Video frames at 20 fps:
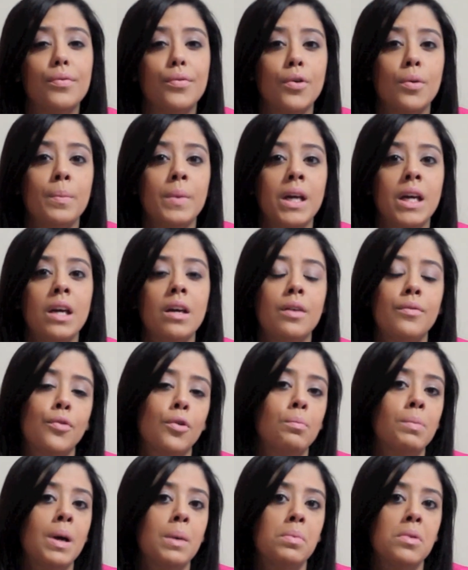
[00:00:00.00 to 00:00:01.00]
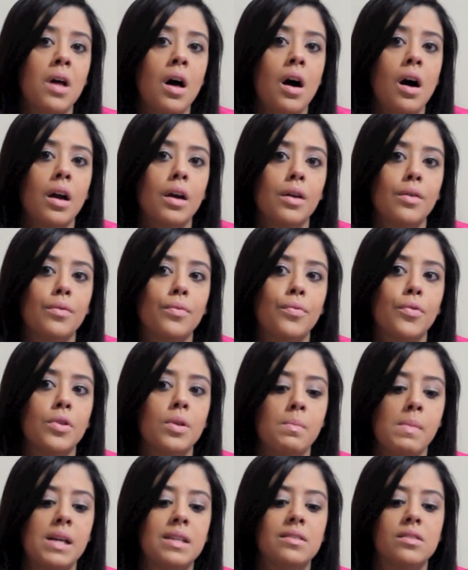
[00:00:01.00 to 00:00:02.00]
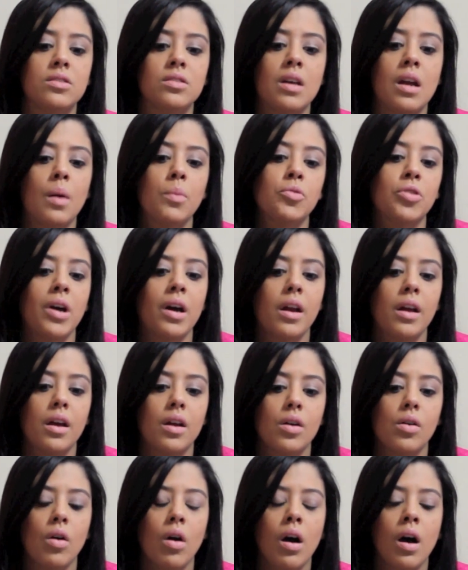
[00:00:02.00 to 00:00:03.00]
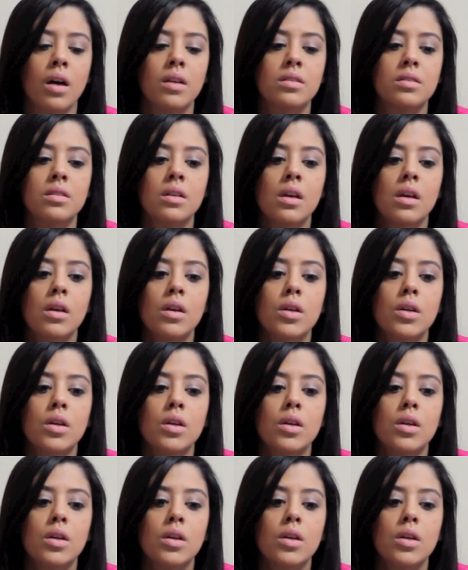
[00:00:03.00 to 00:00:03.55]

for me and for my blog and for the message that I'm trying to get across.